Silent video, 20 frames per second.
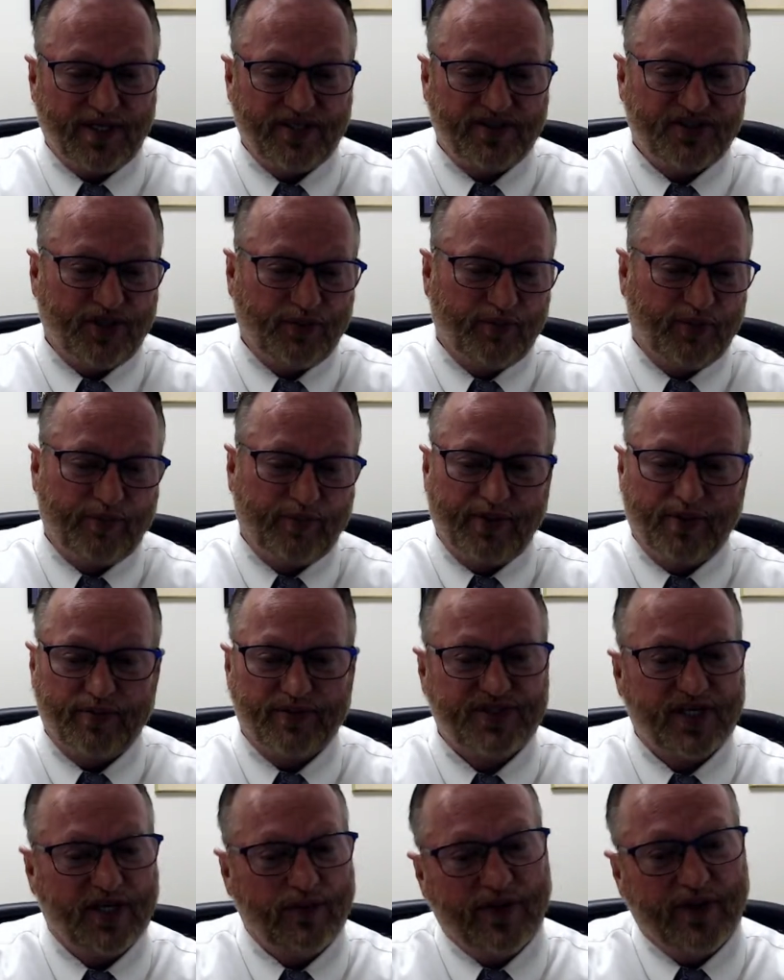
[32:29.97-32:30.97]
stupid people
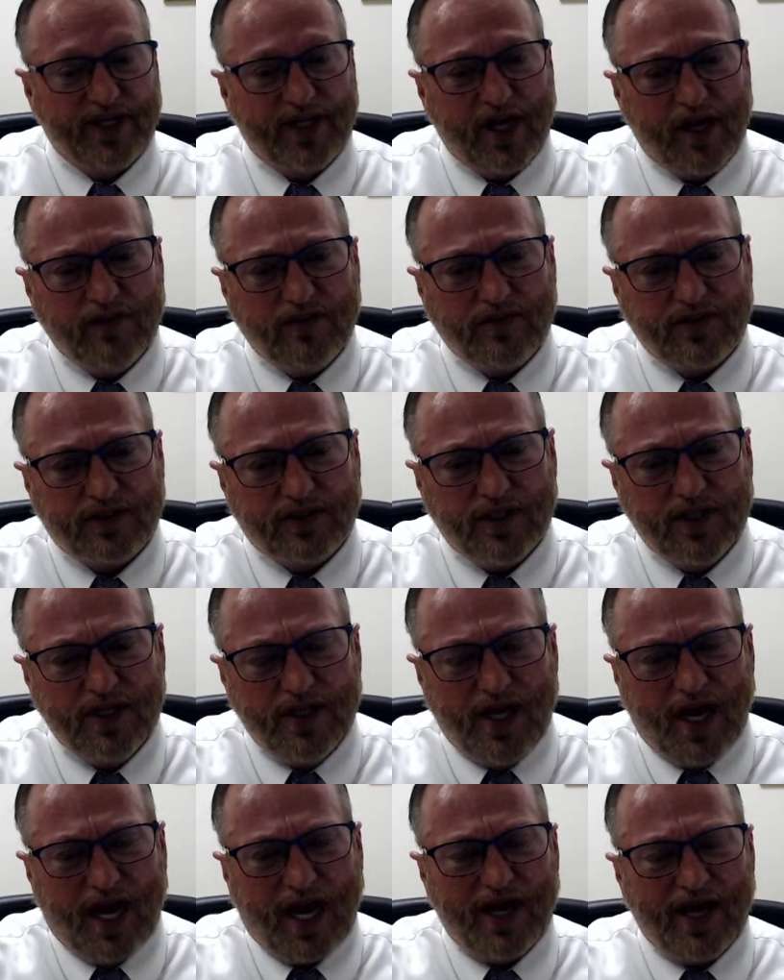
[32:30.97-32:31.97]
say we don't.
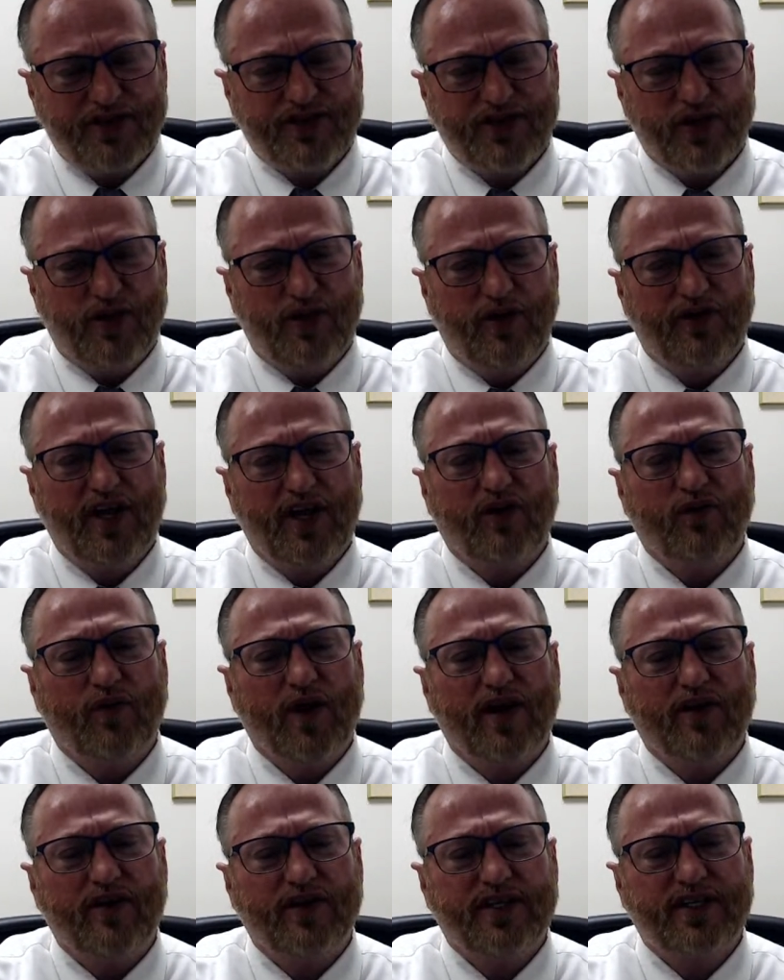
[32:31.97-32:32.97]
I still hold that
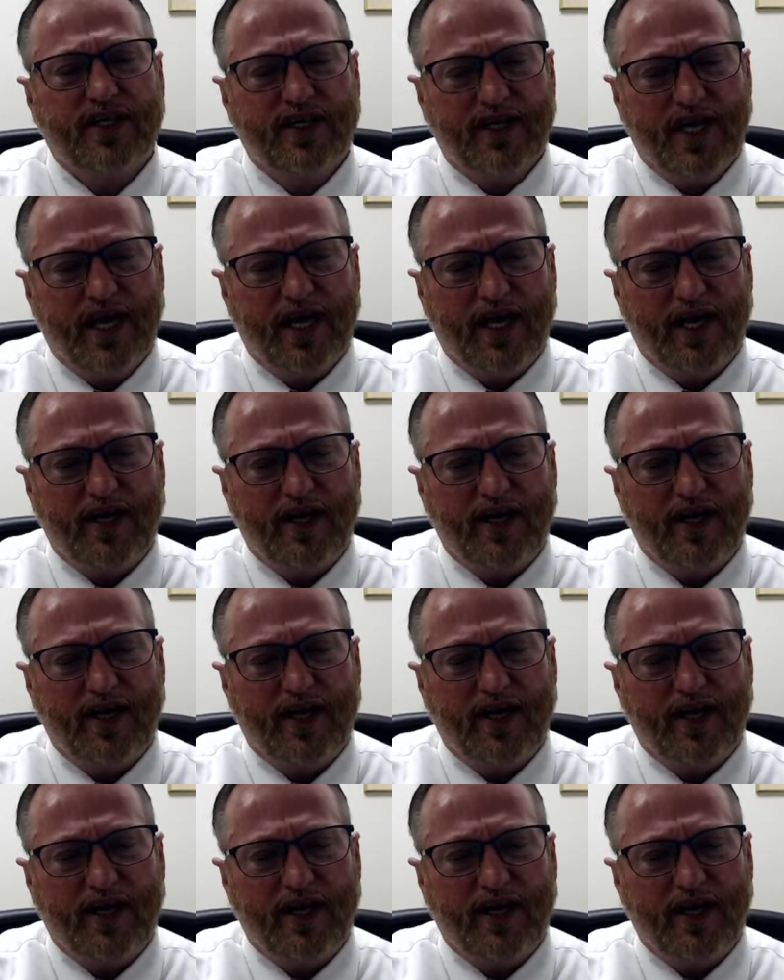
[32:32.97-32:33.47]
record today.